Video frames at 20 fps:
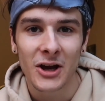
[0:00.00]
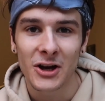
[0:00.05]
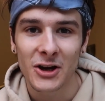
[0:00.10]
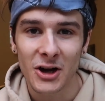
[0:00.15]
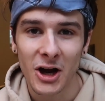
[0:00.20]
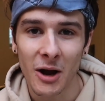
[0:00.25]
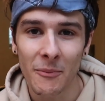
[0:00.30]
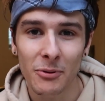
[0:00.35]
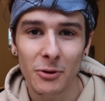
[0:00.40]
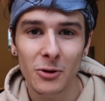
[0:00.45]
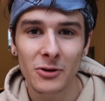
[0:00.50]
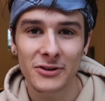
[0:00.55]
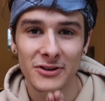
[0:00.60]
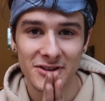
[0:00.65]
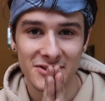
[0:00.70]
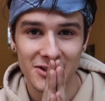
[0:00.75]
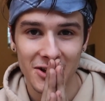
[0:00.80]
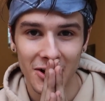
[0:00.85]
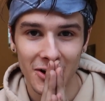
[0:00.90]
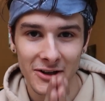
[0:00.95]
Cup
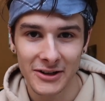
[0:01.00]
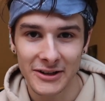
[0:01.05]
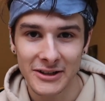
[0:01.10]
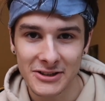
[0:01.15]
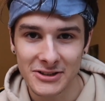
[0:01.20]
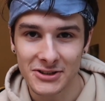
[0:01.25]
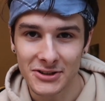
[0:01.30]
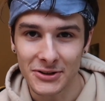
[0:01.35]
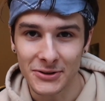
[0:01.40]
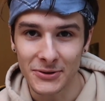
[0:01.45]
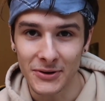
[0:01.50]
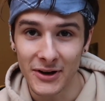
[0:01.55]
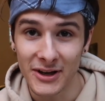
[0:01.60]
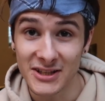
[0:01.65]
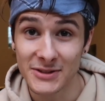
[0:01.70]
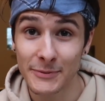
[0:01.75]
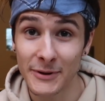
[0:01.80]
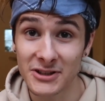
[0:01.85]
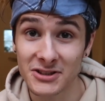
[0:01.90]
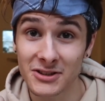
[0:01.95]
holders are an issue,
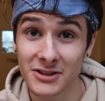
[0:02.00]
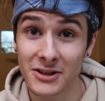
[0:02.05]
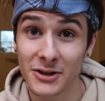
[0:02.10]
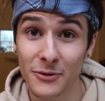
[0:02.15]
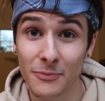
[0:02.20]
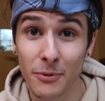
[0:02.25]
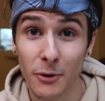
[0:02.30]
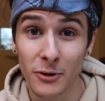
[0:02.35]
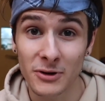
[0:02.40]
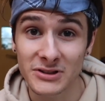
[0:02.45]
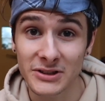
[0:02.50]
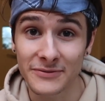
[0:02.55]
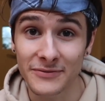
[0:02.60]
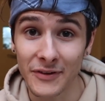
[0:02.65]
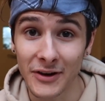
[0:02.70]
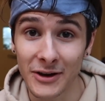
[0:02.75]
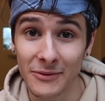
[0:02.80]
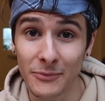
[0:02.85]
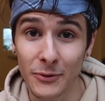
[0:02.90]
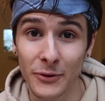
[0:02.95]
especially to you Porsche
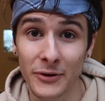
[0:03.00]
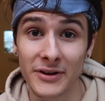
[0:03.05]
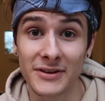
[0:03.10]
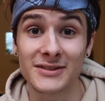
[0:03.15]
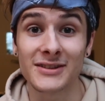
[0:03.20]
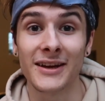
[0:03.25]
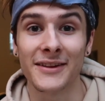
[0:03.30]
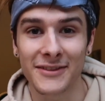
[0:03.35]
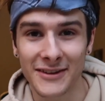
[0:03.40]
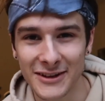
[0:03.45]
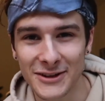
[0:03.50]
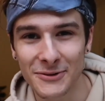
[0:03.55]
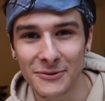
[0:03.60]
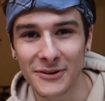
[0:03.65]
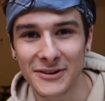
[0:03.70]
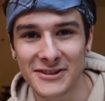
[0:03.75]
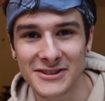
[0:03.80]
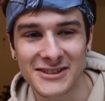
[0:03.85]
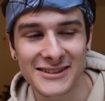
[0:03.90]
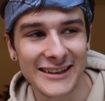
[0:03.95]
fanboys. I think you
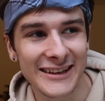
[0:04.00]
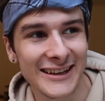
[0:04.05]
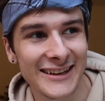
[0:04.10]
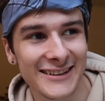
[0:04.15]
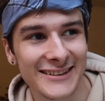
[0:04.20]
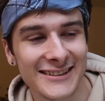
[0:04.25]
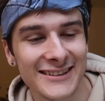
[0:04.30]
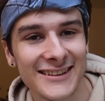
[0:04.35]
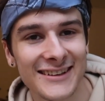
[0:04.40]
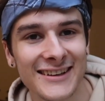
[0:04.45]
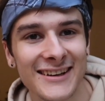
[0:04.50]
understand.